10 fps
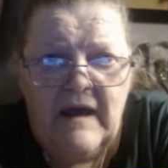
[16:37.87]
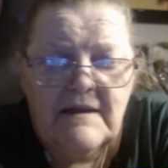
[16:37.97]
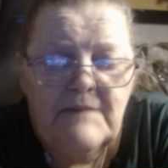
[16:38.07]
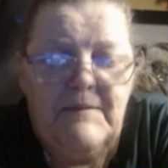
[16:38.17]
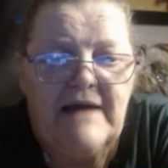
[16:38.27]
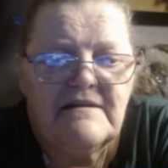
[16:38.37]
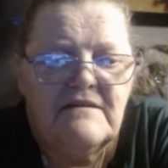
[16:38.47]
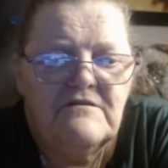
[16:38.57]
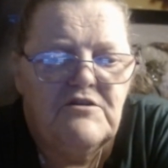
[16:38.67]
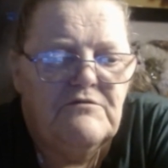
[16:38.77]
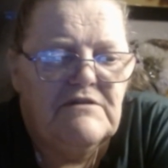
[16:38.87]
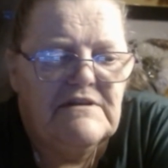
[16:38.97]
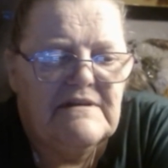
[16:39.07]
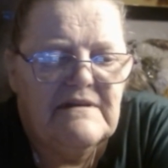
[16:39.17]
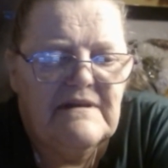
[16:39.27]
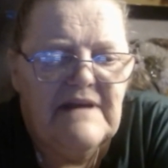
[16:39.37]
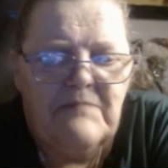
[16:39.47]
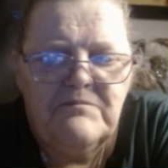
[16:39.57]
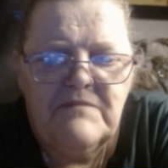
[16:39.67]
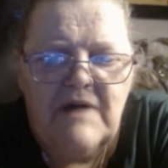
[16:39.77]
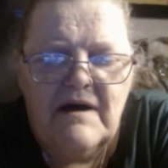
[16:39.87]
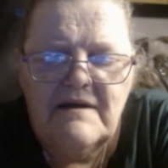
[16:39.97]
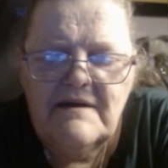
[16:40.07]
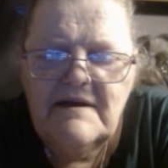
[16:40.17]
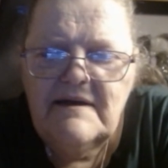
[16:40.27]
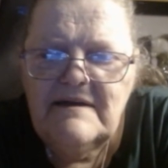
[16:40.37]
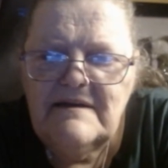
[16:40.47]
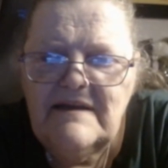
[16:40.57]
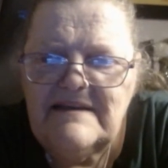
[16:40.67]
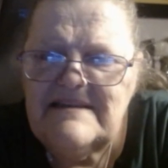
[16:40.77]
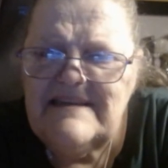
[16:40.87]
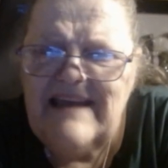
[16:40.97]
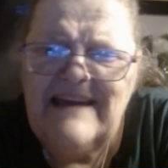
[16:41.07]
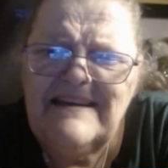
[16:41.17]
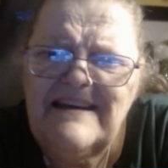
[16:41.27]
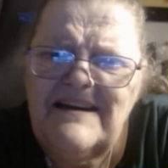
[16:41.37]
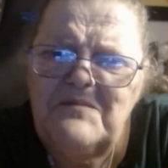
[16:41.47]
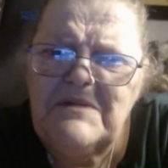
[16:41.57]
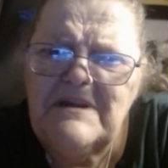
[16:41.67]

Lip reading: The passenger was kept like standing up in